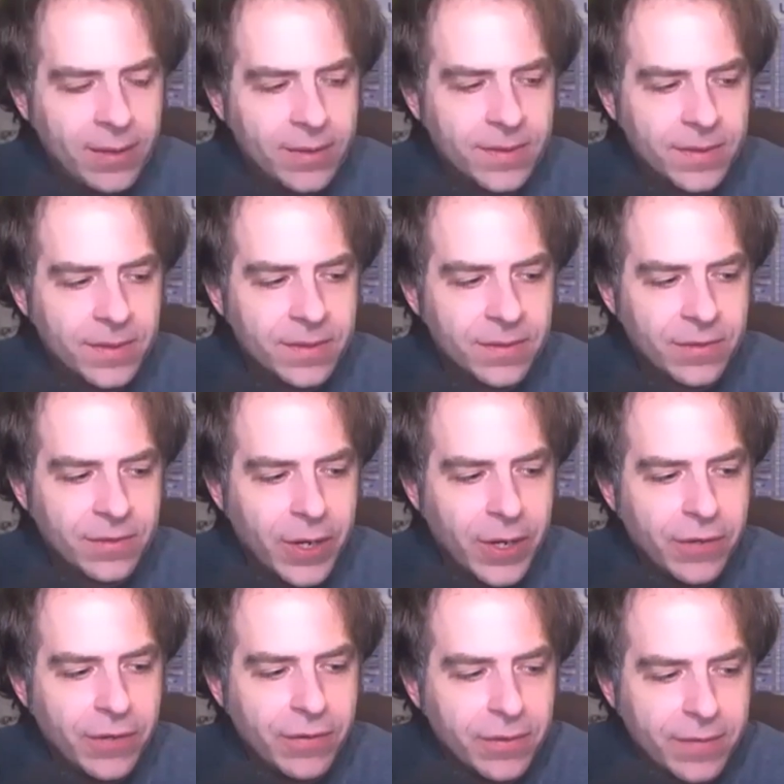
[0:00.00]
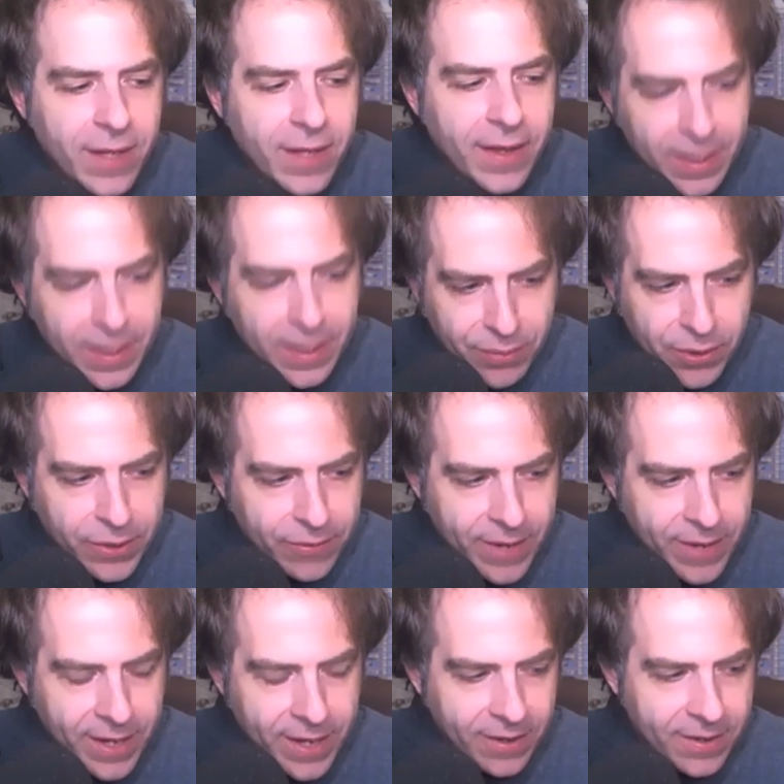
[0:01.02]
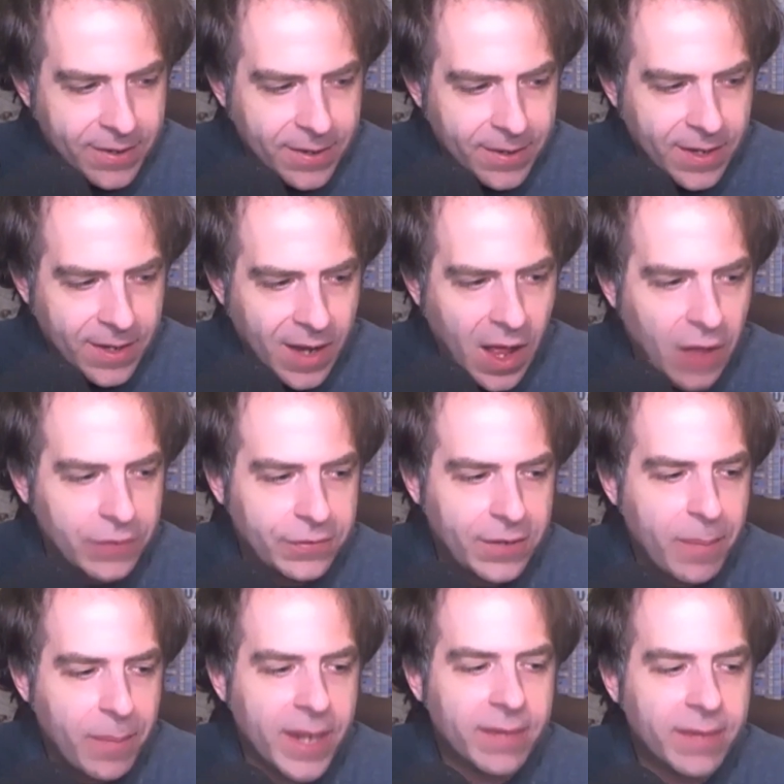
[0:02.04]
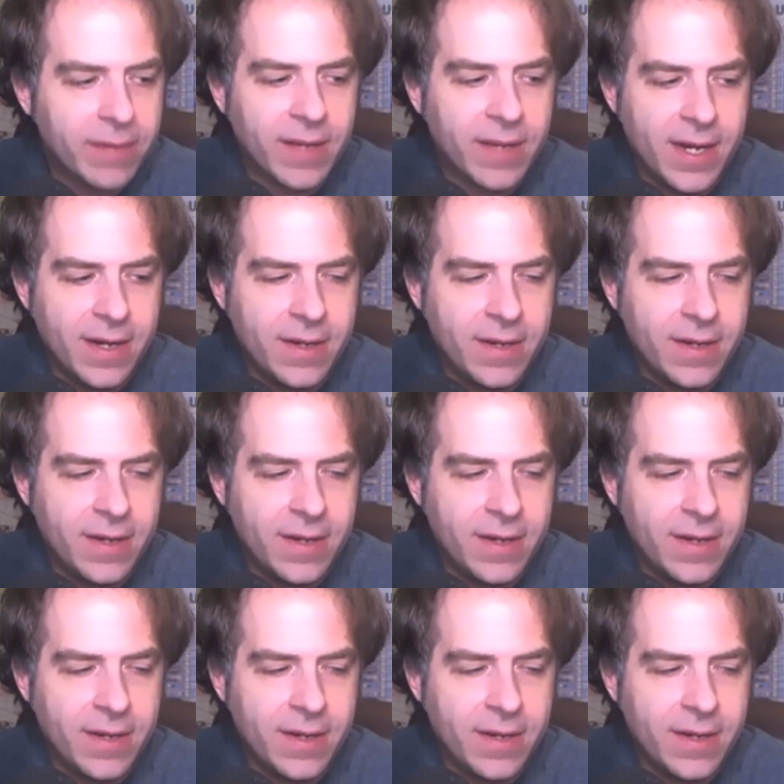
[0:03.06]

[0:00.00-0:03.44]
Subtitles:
so I just don't sound like a broken record. I'll start by saying